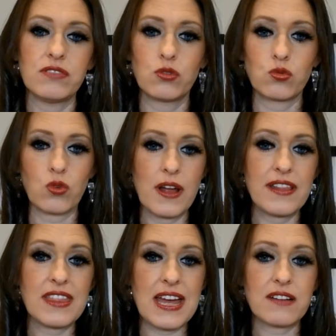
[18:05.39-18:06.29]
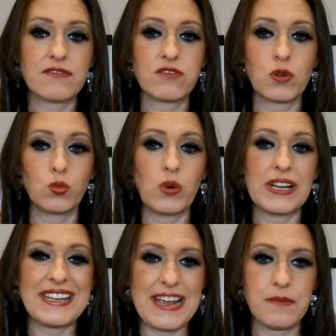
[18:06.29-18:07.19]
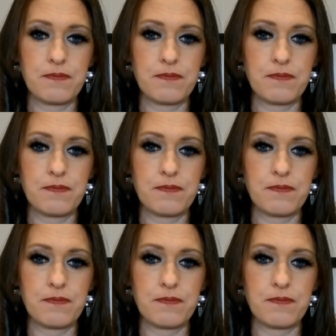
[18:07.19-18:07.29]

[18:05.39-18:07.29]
Run that for one day,